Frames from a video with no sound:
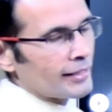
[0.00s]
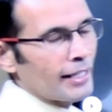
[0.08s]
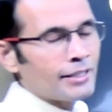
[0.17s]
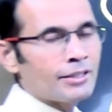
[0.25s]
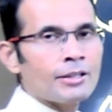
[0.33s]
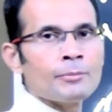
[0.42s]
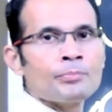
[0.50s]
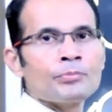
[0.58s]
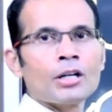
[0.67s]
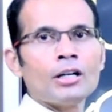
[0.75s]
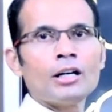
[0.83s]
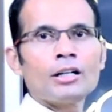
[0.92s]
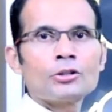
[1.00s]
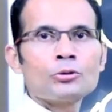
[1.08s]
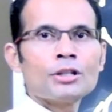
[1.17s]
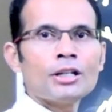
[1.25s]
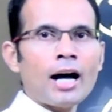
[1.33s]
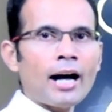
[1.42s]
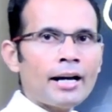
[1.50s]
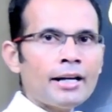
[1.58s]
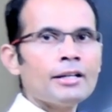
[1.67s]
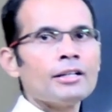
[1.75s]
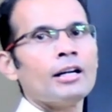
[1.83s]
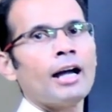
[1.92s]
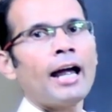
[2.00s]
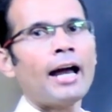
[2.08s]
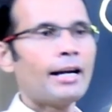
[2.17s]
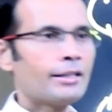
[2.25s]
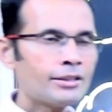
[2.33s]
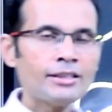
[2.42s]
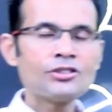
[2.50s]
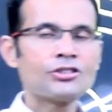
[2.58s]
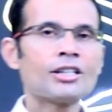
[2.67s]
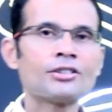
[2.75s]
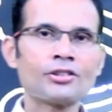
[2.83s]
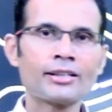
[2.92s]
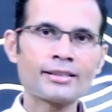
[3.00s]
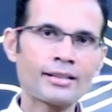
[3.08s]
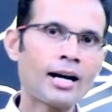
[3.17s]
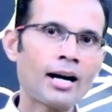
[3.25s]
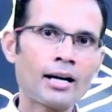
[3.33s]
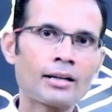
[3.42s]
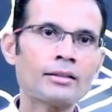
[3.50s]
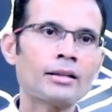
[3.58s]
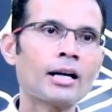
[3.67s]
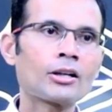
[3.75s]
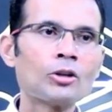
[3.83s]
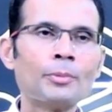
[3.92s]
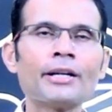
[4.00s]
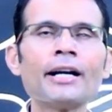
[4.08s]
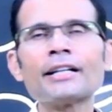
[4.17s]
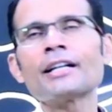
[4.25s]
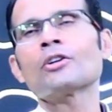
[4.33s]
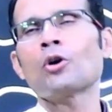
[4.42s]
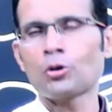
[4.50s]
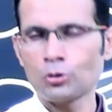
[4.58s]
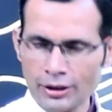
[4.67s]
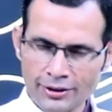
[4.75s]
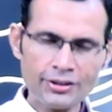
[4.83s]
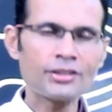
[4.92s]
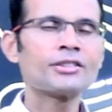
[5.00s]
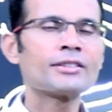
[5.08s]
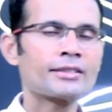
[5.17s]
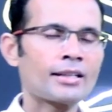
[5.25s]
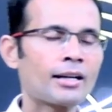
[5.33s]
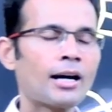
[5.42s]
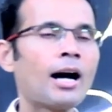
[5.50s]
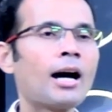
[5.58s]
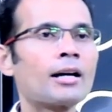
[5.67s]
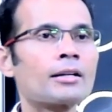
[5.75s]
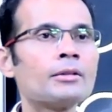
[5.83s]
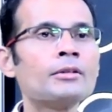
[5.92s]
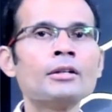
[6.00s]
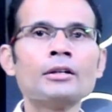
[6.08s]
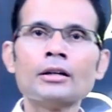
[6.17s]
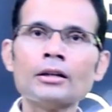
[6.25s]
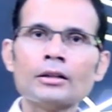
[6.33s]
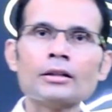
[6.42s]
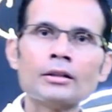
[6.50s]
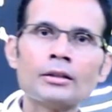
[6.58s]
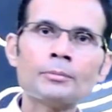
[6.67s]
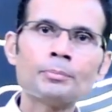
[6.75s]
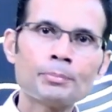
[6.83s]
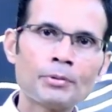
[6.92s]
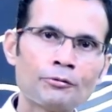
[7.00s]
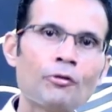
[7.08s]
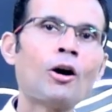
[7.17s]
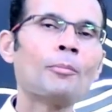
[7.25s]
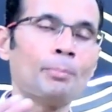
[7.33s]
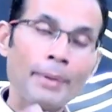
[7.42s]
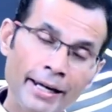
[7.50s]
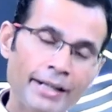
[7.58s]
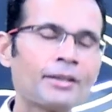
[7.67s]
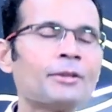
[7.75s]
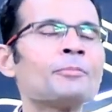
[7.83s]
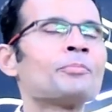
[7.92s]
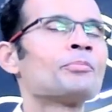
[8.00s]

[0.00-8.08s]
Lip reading: sent to the eye, and these changes are accommodated, or these changes are made.